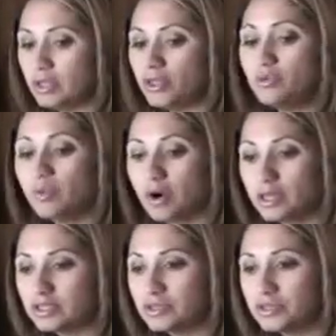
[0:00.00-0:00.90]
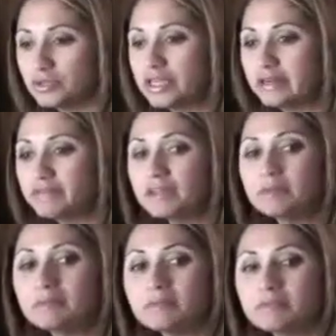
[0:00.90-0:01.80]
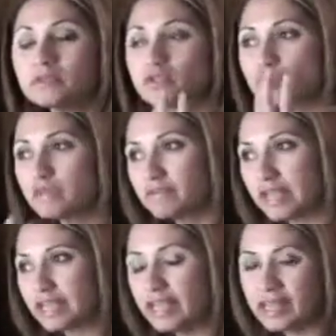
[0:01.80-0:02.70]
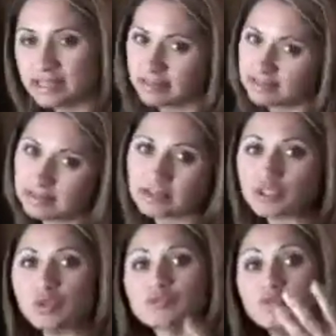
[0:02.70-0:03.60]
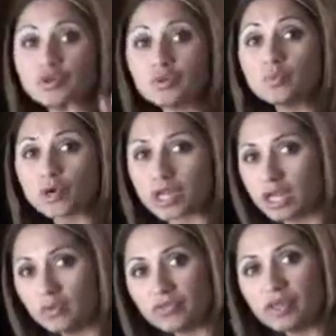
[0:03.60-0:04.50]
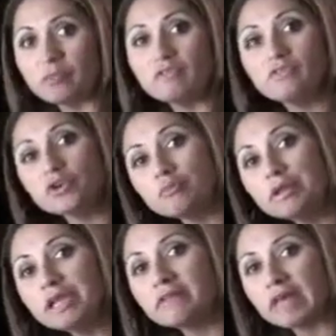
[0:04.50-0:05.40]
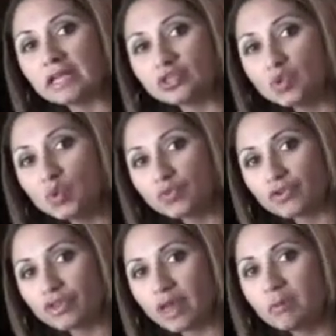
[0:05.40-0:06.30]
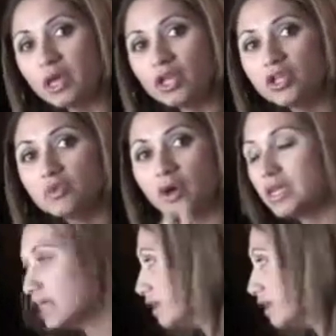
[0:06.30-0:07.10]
You want to give them sort of like hints. So if you're working with them, if you're being that tool for them, you want to